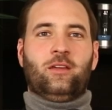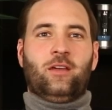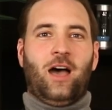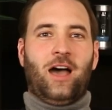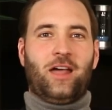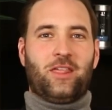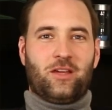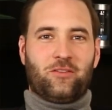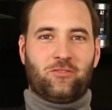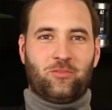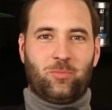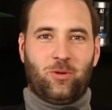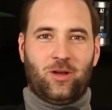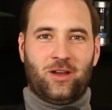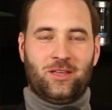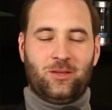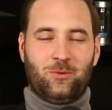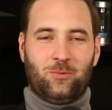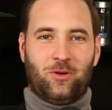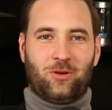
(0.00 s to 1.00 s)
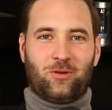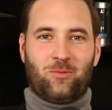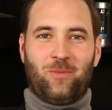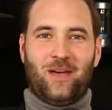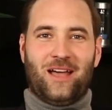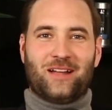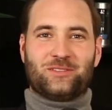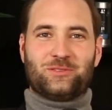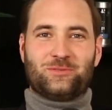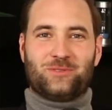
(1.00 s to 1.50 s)
Hi there, everybody. Welcome
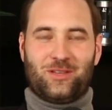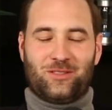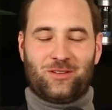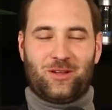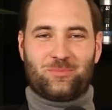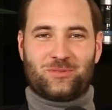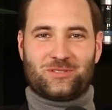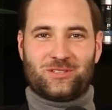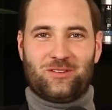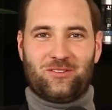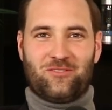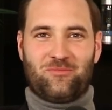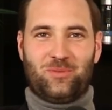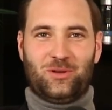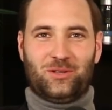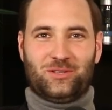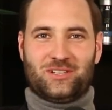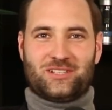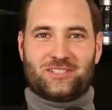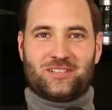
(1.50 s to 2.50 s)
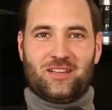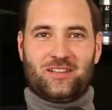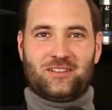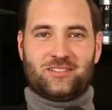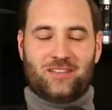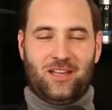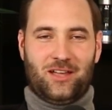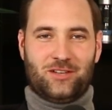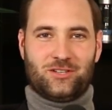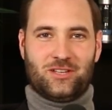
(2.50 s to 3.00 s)
back to another episode of Building Science
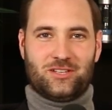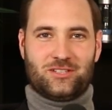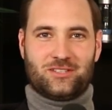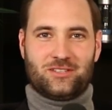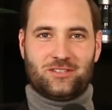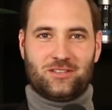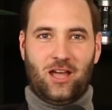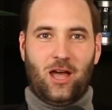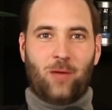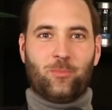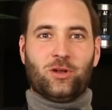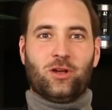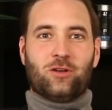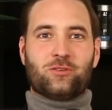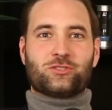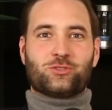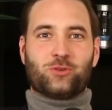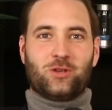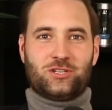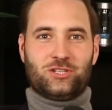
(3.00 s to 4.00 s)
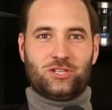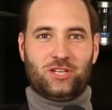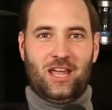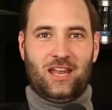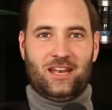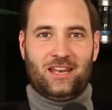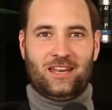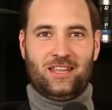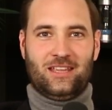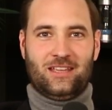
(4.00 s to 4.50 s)
Digest. I'm your host, Christian
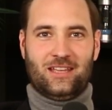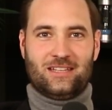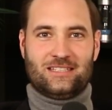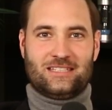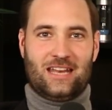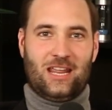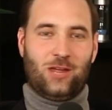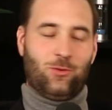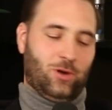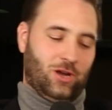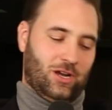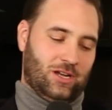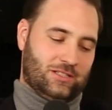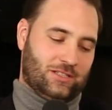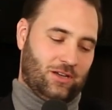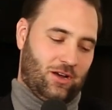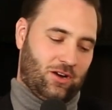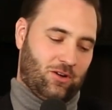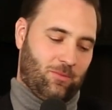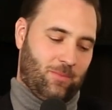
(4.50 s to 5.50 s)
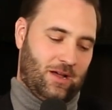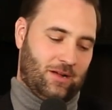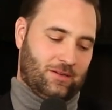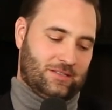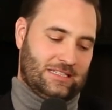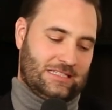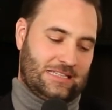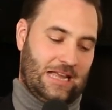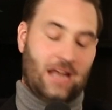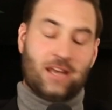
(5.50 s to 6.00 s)
Kennedy, and today we're going to talk about
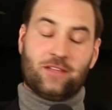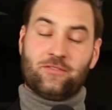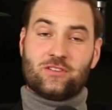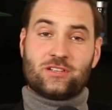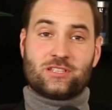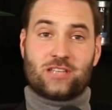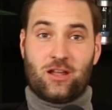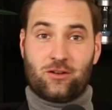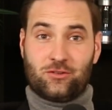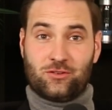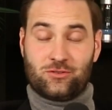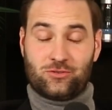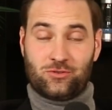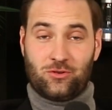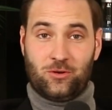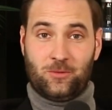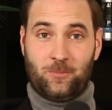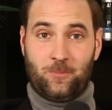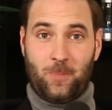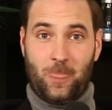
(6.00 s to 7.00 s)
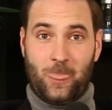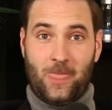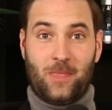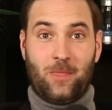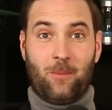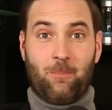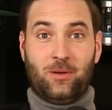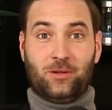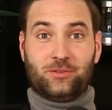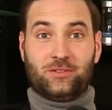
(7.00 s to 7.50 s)
designing for sound control in the
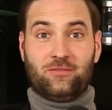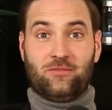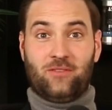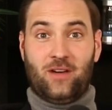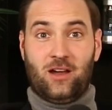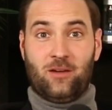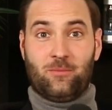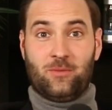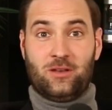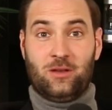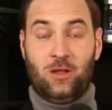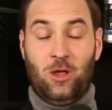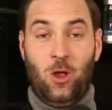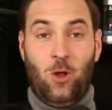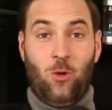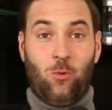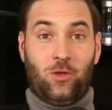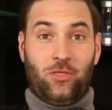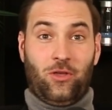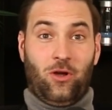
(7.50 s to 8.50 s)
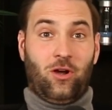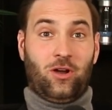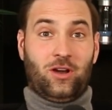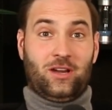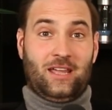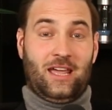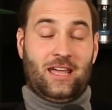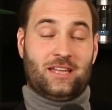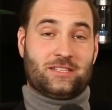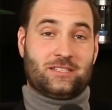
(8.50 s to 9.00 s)
built environment with our
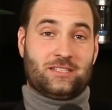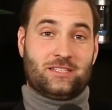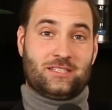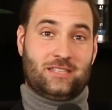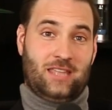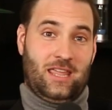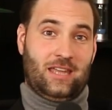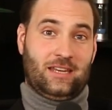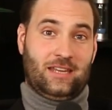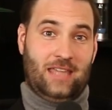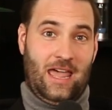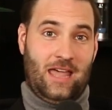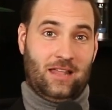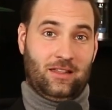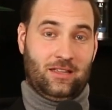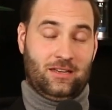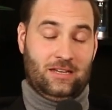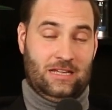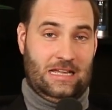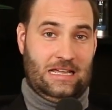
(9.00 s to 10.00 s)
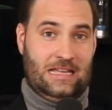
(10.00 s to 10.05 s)
guest, Stan Gatland.